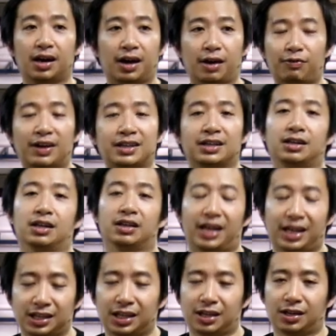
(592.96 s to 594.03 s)
I find that the
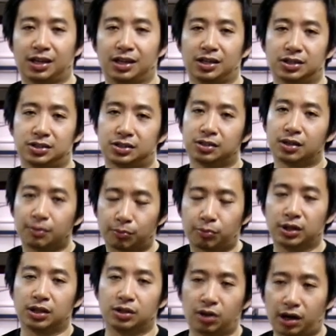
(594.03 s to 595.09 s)
lighting is
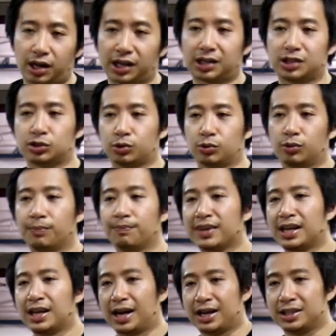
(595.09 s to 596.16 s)
pretty dark. So
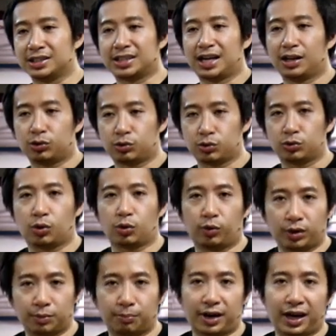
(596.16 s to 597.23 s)
I decided to
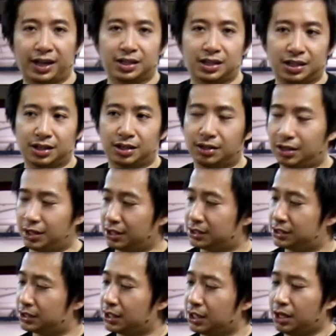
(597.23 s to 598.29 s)
go and buy
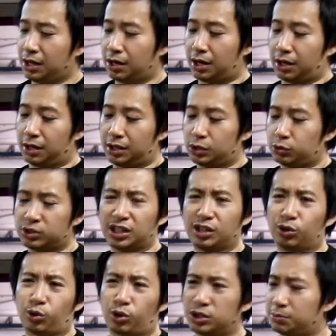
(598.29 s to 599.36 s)
this. This was
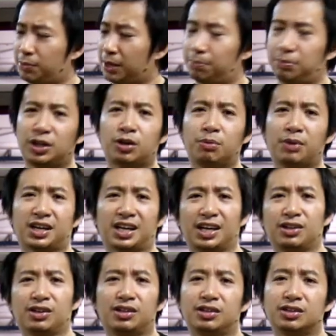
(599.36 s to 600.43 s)
endorsed by Peter
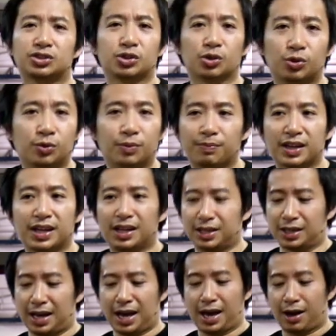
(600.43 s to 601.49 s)
McKinnon. So
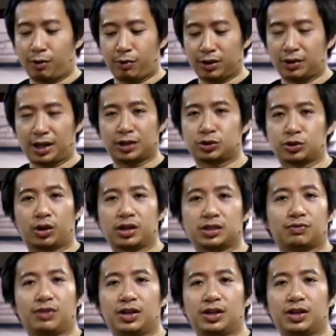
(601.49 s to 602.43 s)
yeah, when I saw his